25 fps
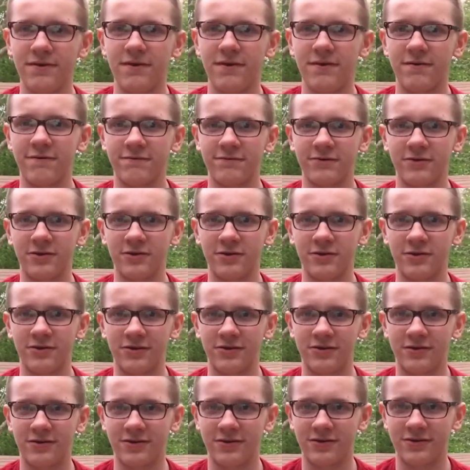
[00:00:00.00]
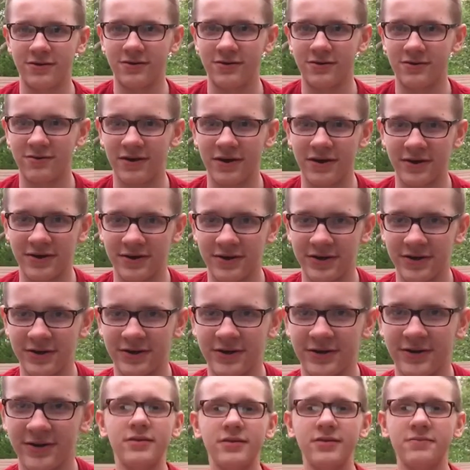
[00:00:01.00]
for the greater
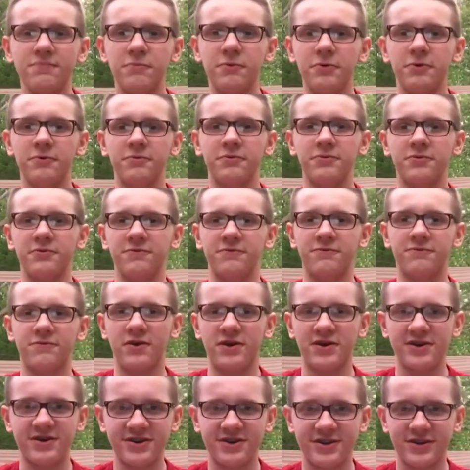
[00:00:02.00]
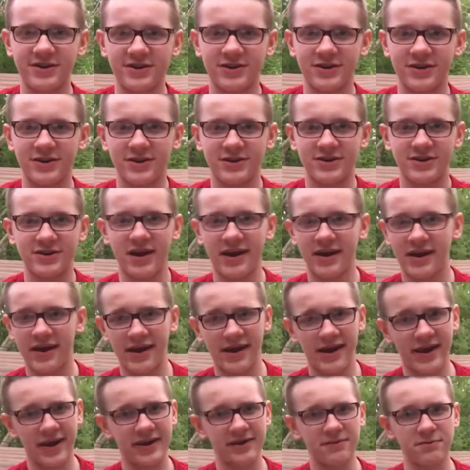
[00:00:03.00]
good. This book was fun,
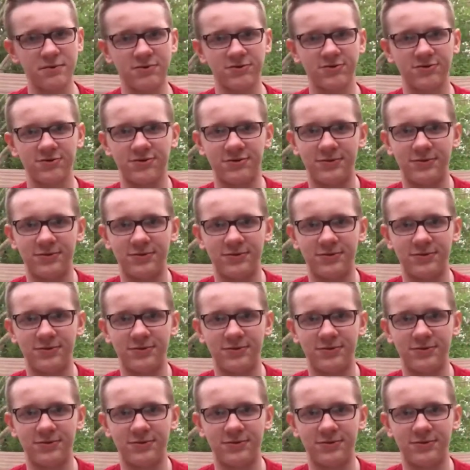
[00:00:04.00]
shocking, and emotional.